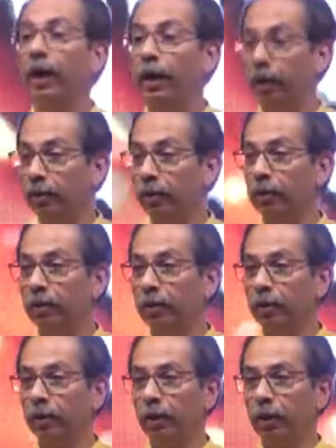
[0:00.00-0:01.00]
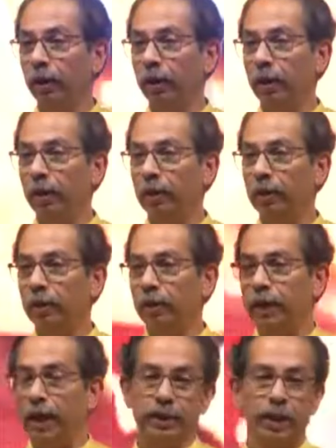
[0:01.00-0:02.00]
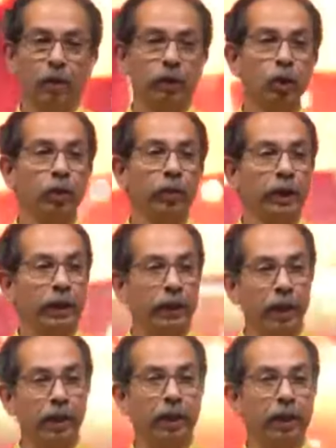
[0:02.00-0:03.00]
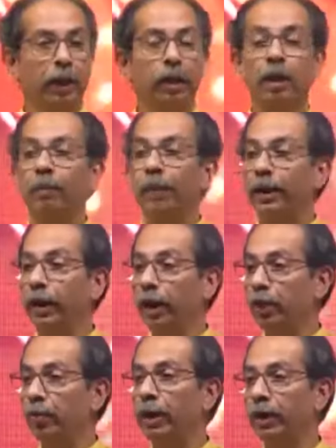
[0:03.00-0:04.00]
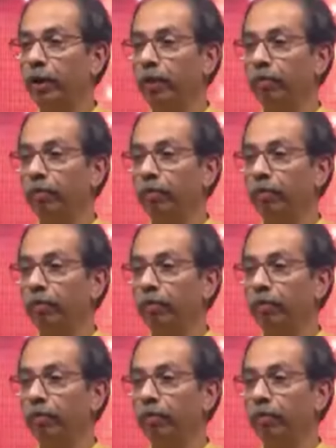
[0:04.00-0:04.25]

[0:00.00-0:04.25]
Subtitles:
press conference on April 3rd. Big leaders including Sharad Pawar,